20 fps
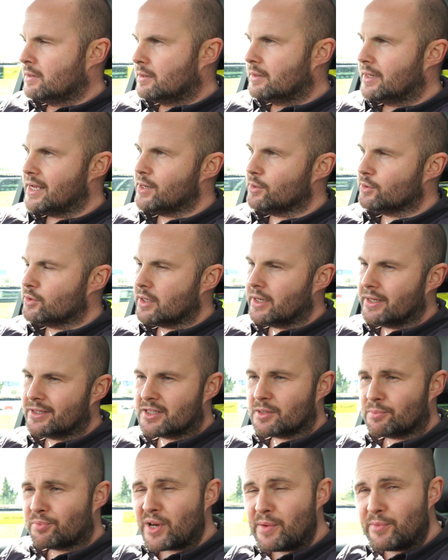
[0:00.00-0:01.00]
Now,
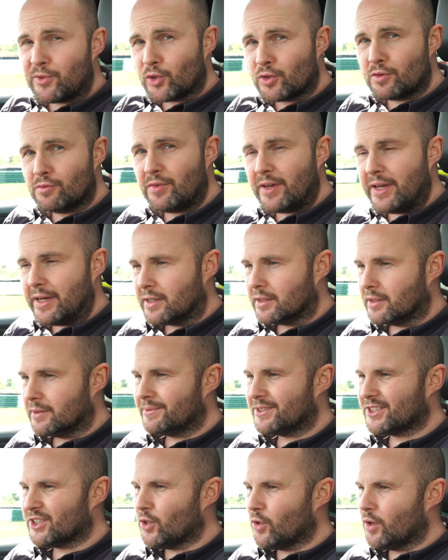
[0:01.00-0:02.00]
it's a pre-production
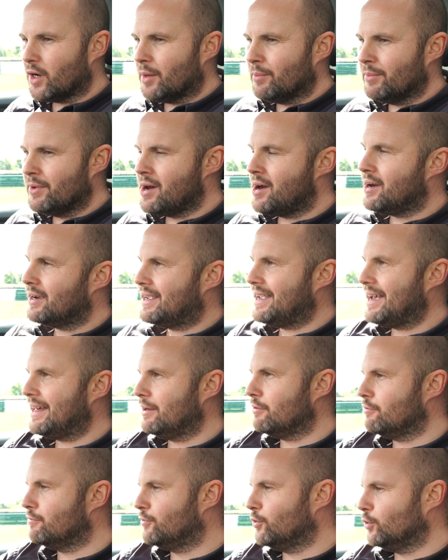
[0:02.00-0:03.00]
vehicle, so I'm not
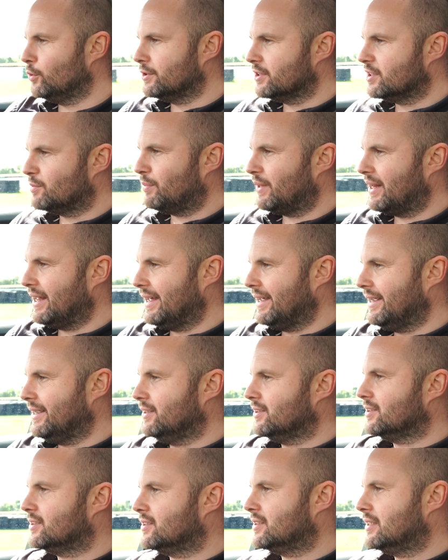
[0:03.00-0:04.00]
getting full
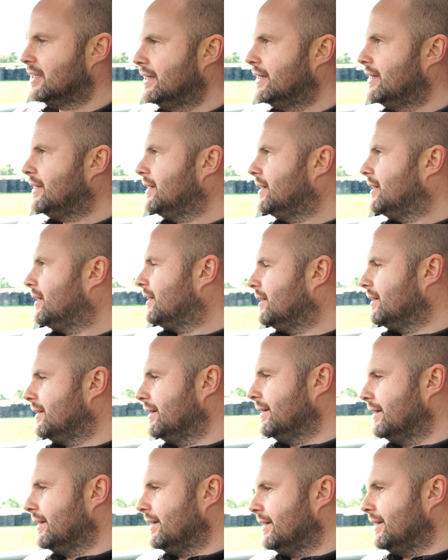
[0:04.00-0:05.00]
displays.
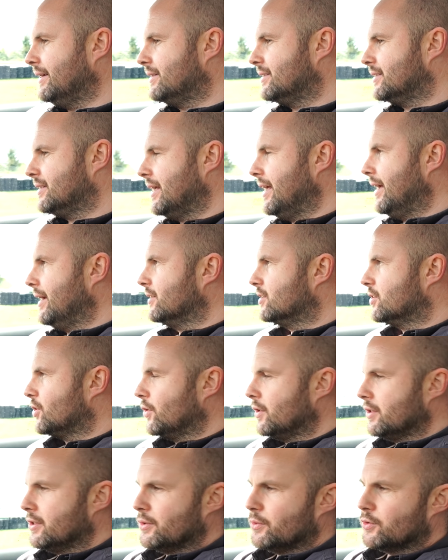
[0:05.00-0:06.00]
It's saying it's
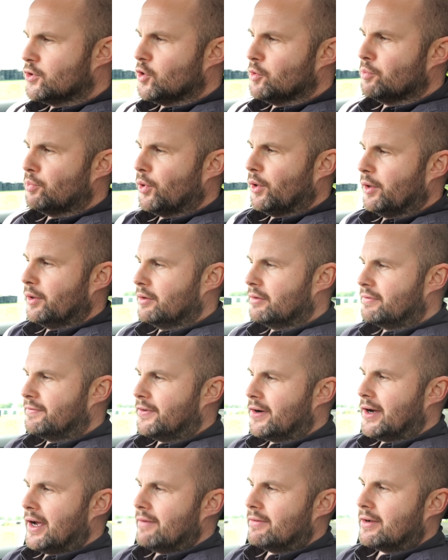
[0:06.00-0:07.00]
currently doing
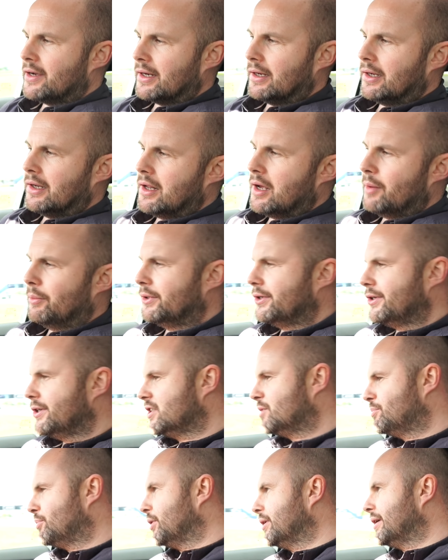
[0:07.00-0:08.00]
2.5
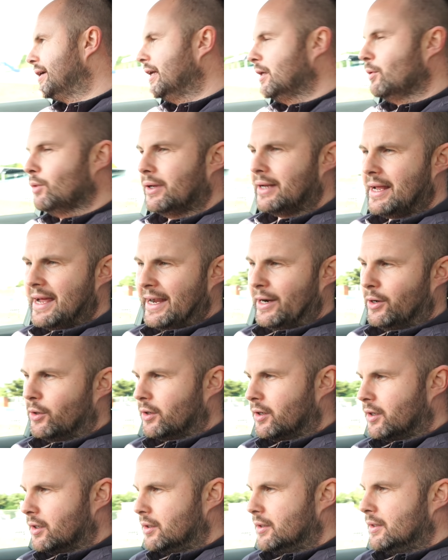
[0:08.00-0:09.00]
kilometers per kilowatt
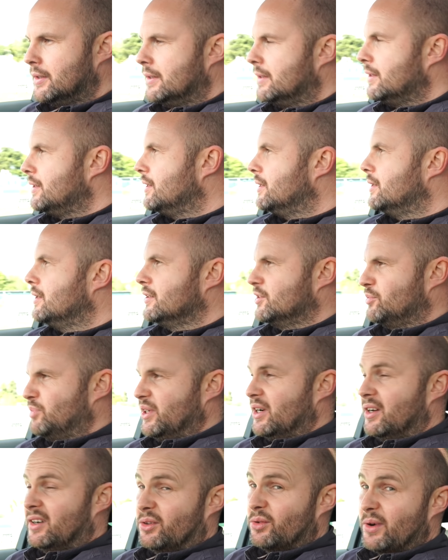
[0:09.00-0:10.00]
hour. It's
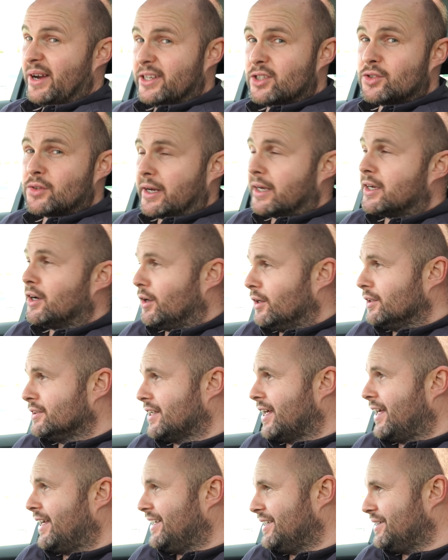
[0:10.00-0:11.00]
been on a racetrack all
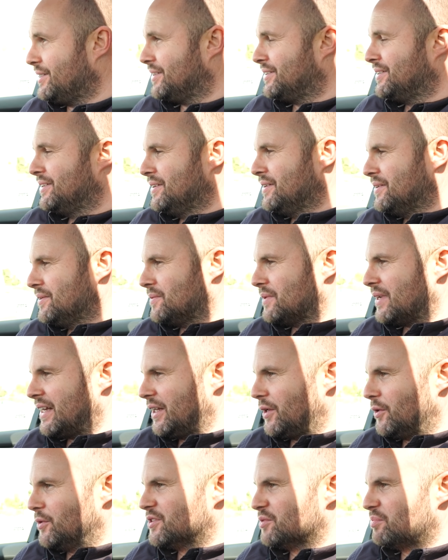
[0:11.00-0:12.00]
day
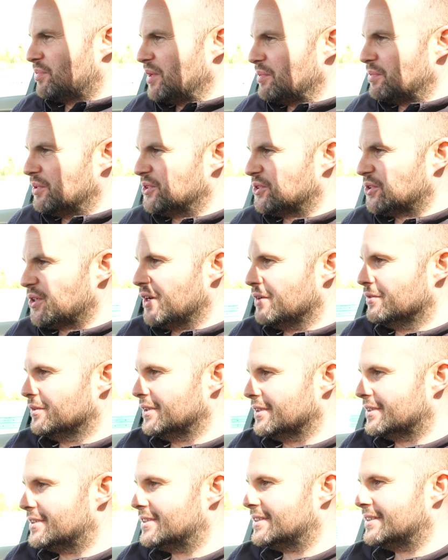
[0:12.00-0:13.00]
with loads of people
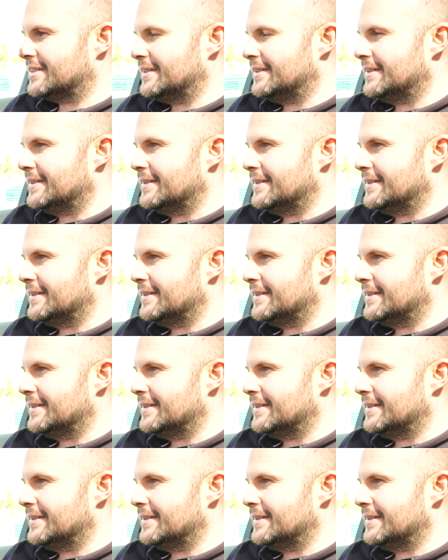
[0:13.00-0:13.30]
driving it.